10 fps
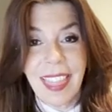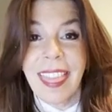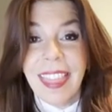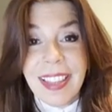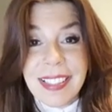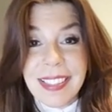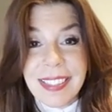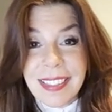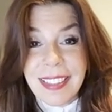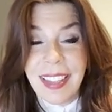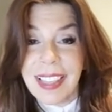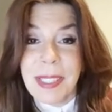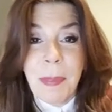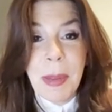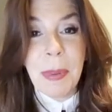This is a
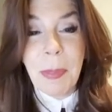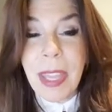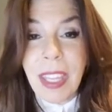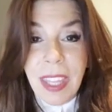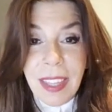baby pig.